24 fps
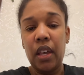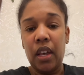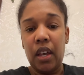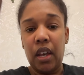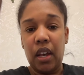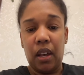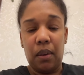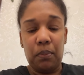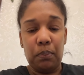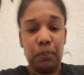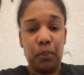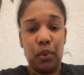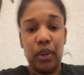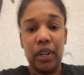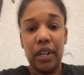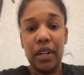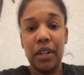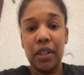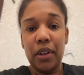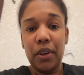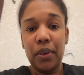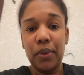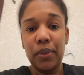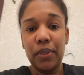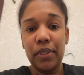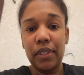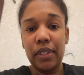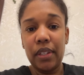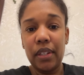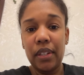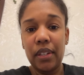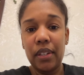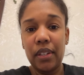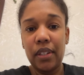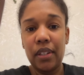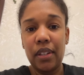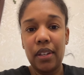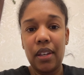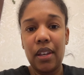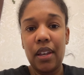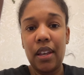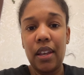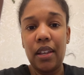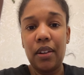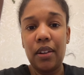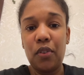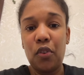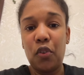I'm pretty close
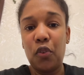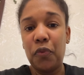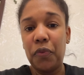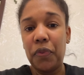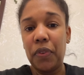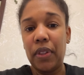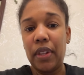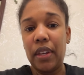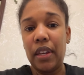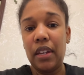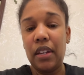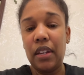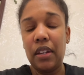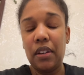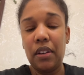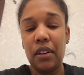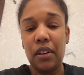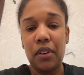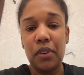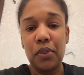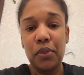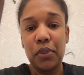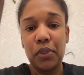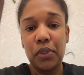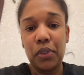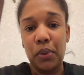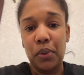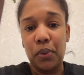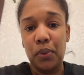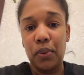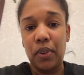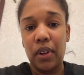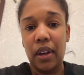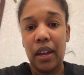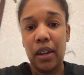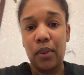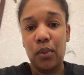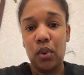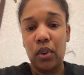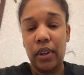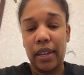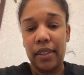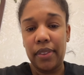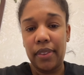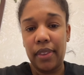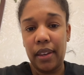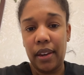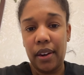and hopefully, you know, soon I will
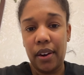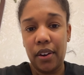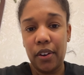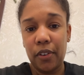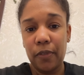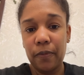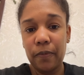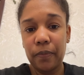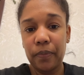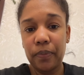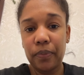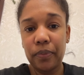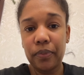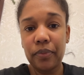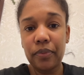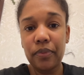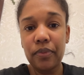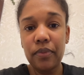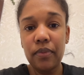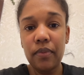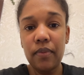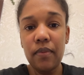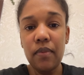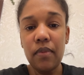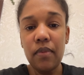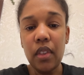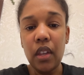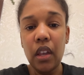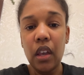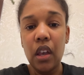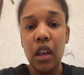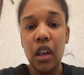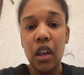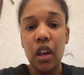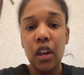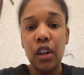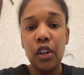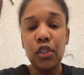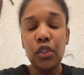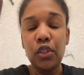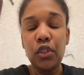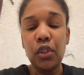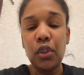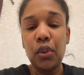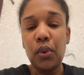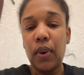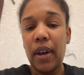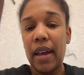get there.
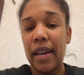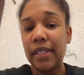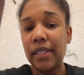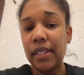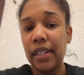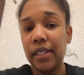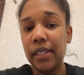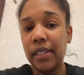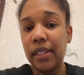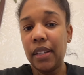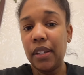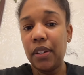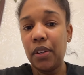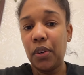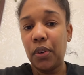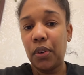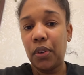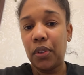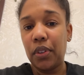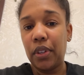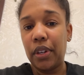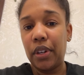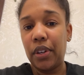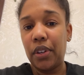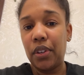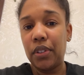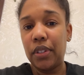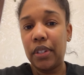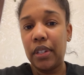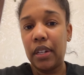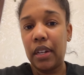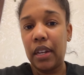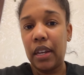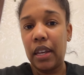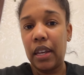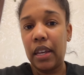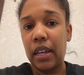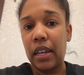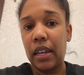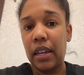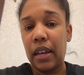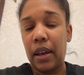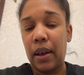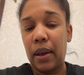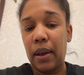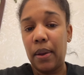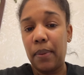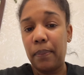So as I said earlier today,
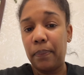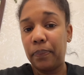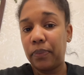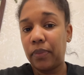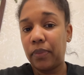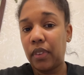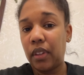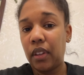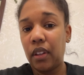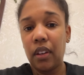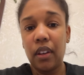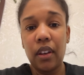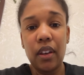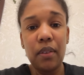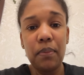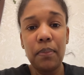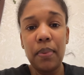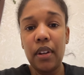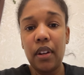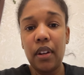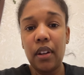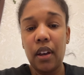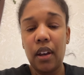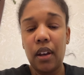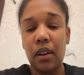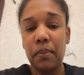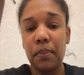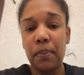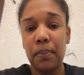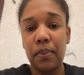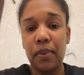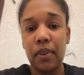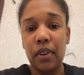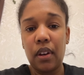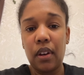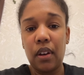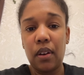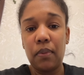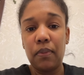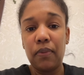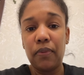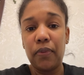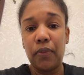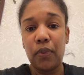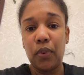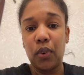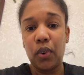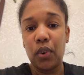um, I've been up um,
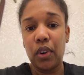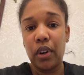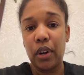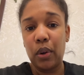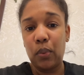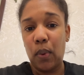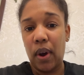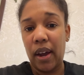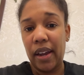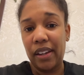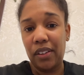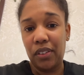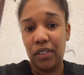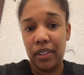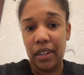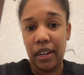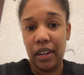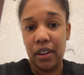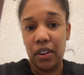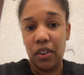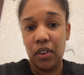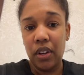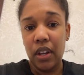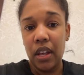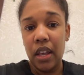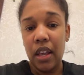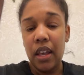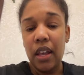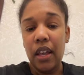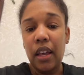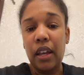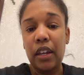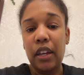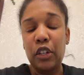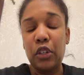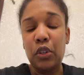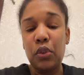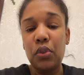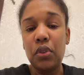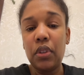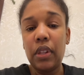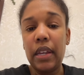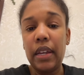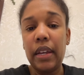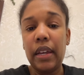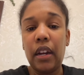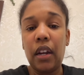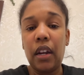for a while now. I
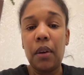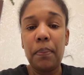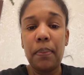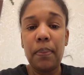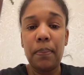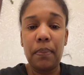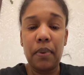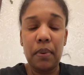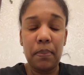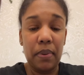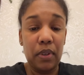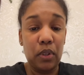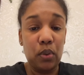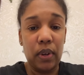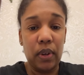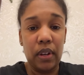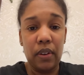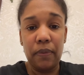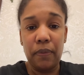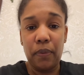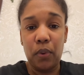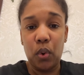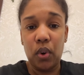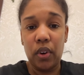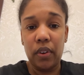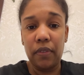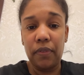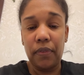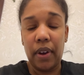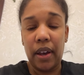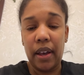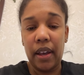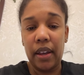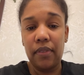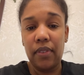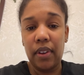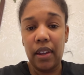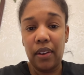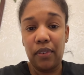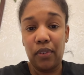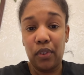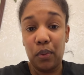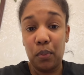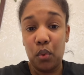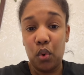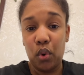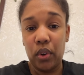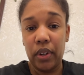usually get up between four and five every
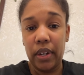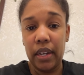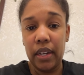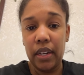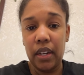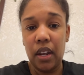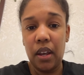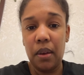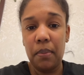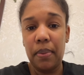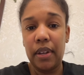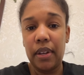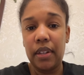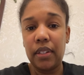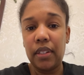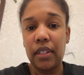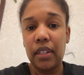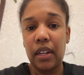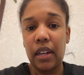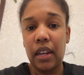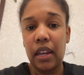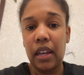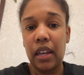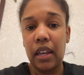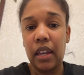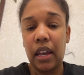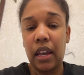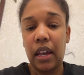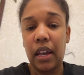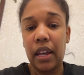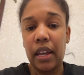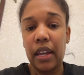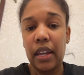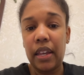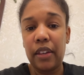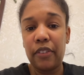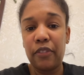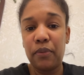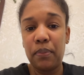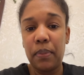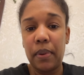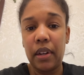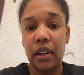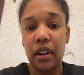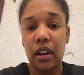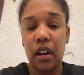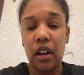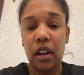morning, but today I have
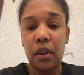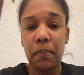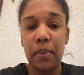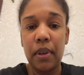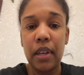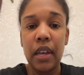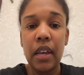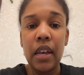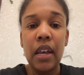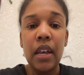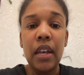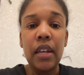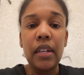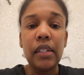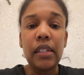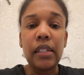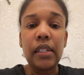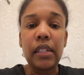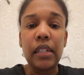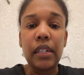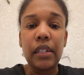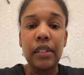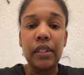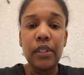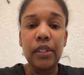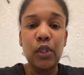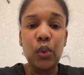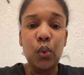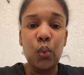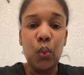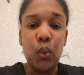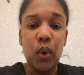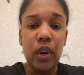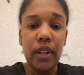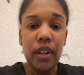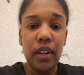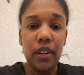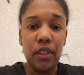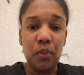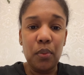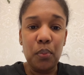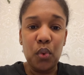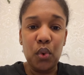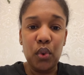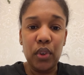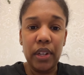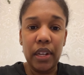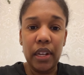been up since one in the
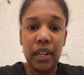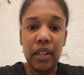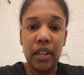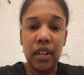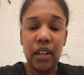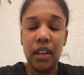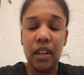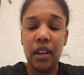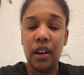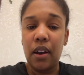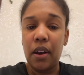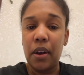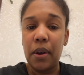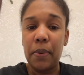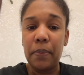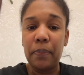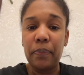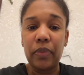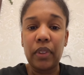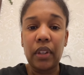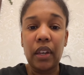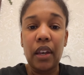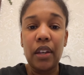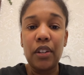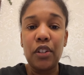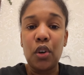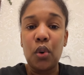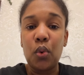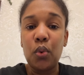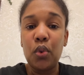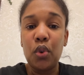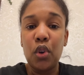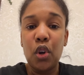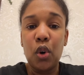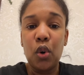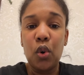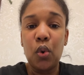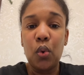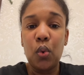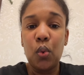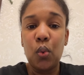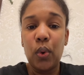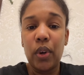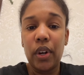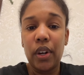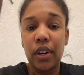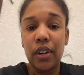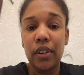morning. Um, I don't know
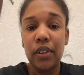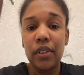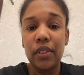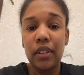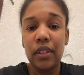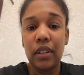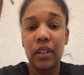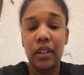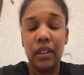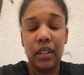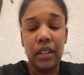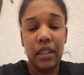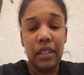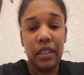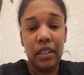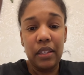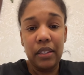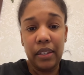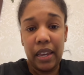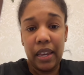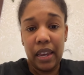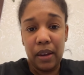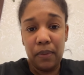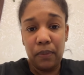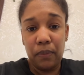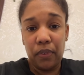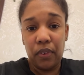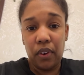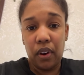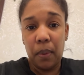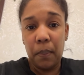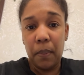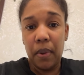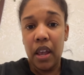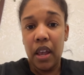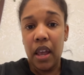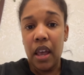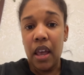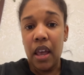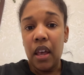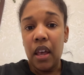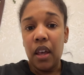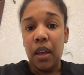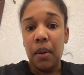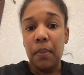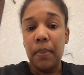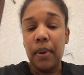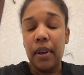where this came from
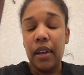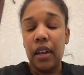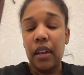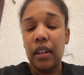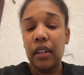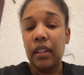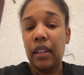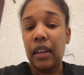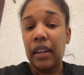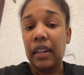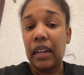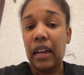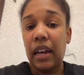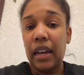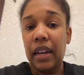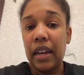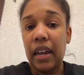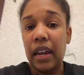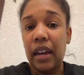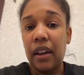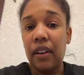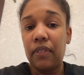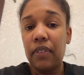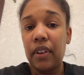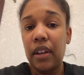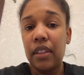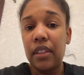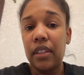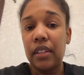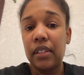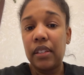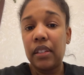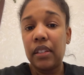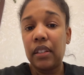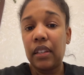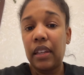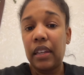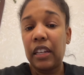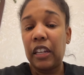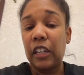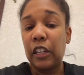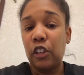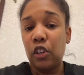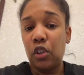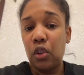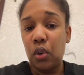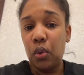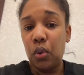but like I have this like
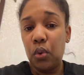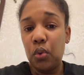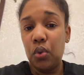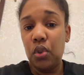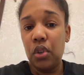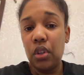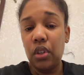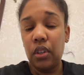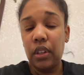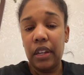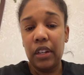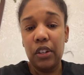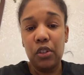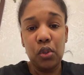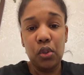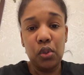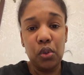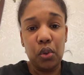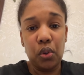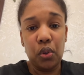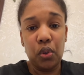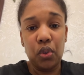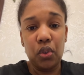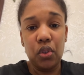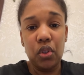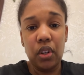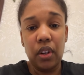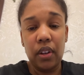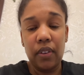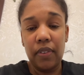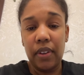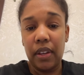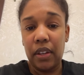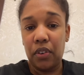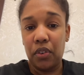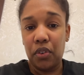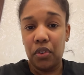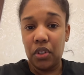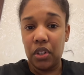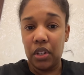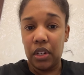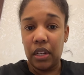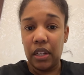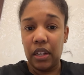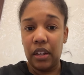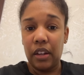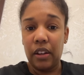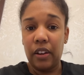huge like surge of
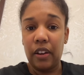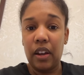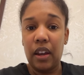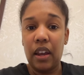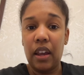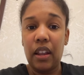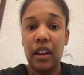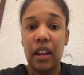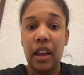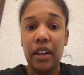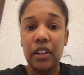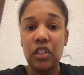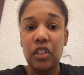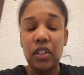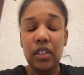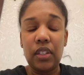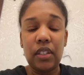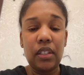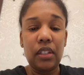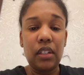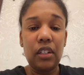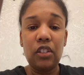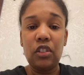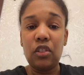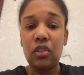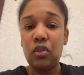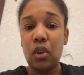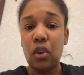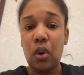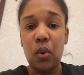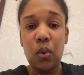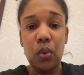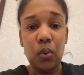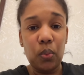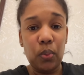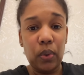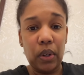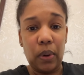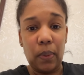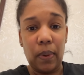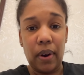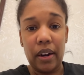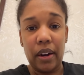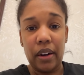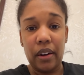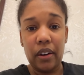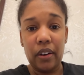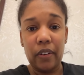energy and I just don't
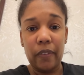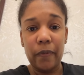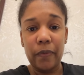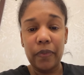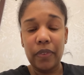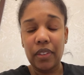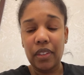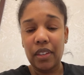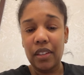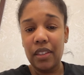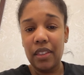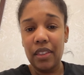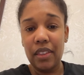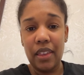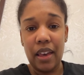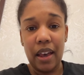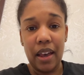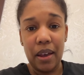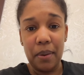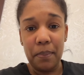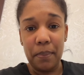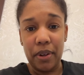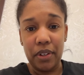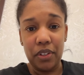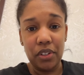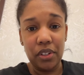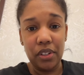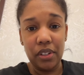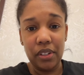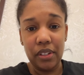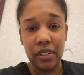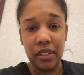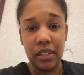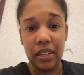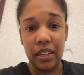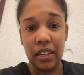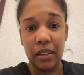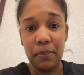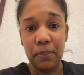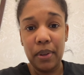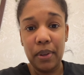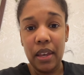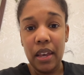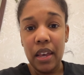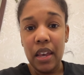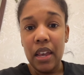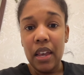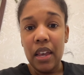require that much sleep.
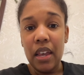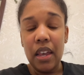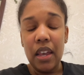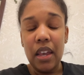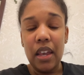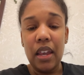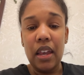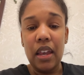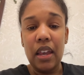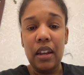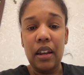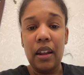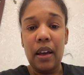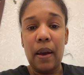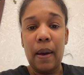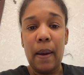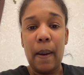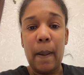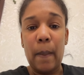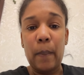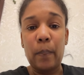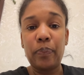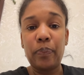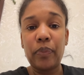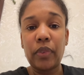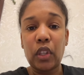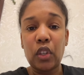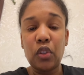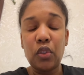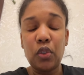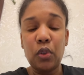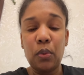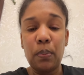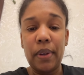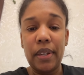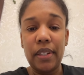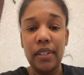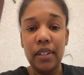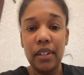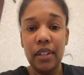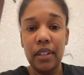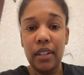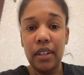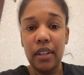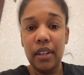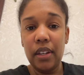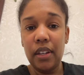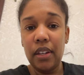And um, so
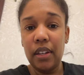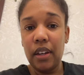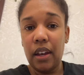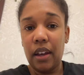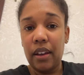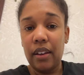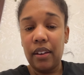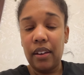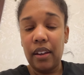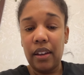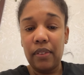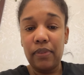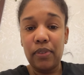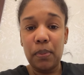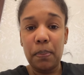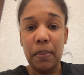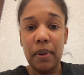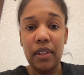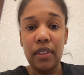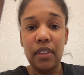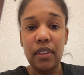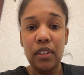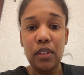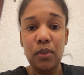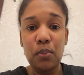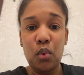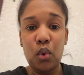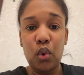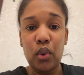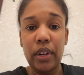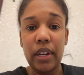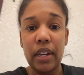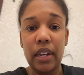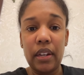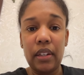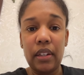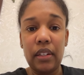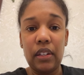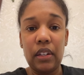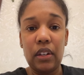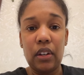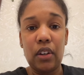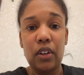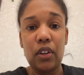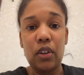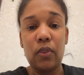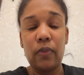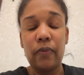basically I have spent this morning, you
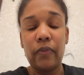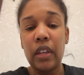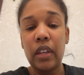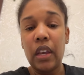know,